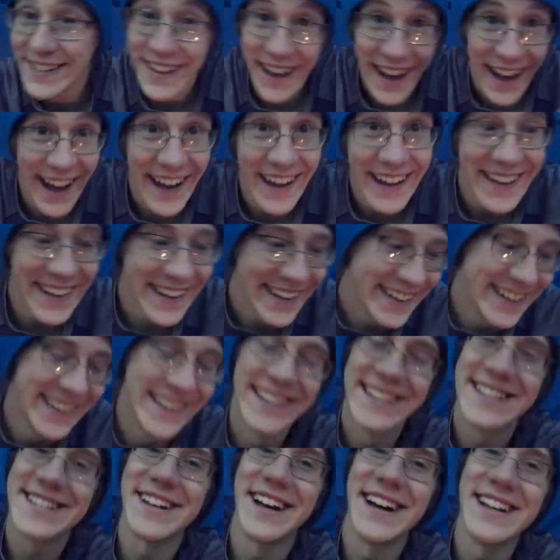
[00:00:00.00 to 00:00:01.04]
Huh?
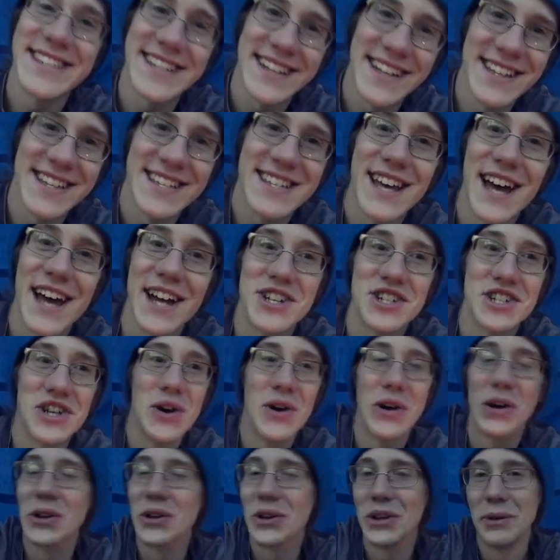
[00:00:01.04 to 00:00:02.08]
So that's an inside
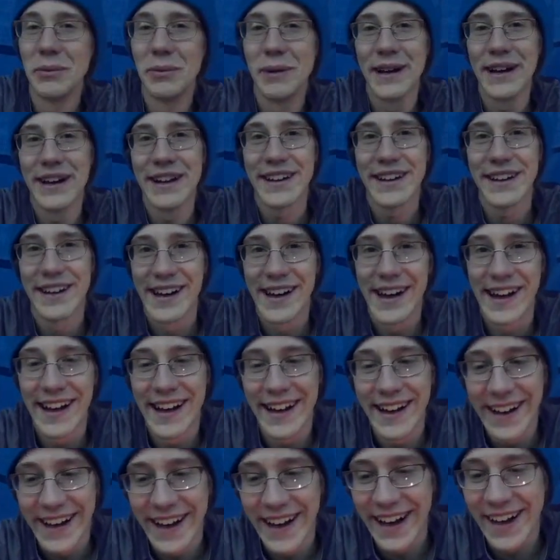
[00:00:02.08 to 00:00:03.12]
joke a little bit.
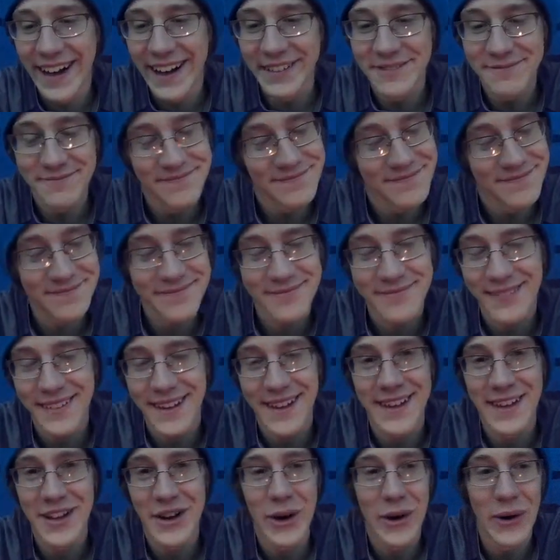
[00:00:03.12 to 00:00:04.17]
And
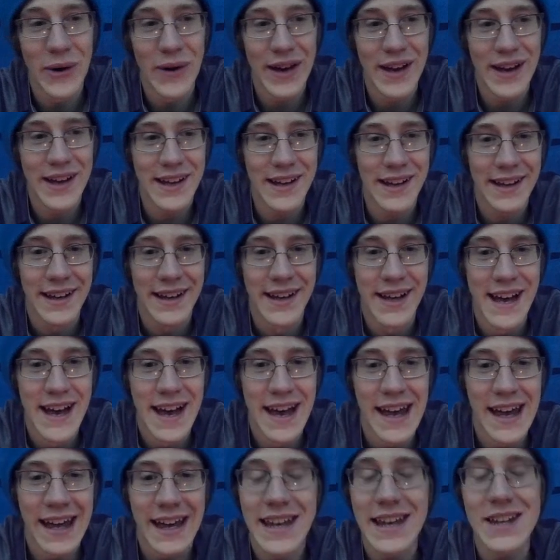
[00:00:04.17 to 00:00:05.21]
you know,
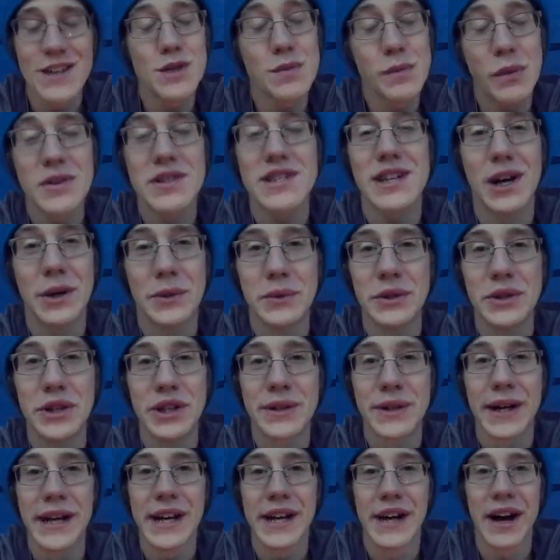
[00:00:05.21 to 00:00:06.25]
he just puts out really
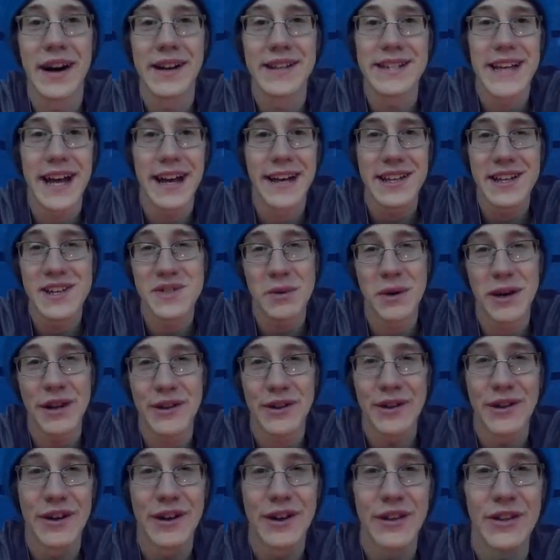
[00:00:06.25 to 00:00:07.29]
great content. He's one of
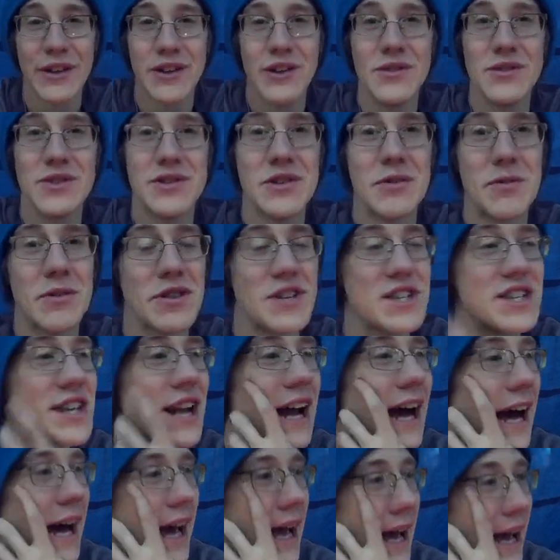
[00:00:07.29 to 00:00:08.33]
the YouTubers that
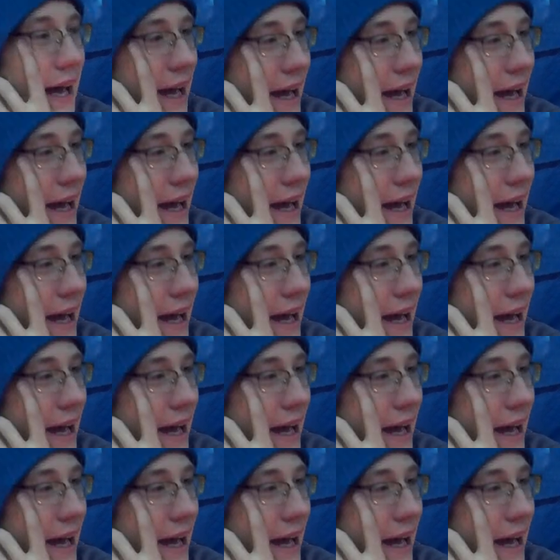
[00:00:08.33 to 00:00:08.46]
I,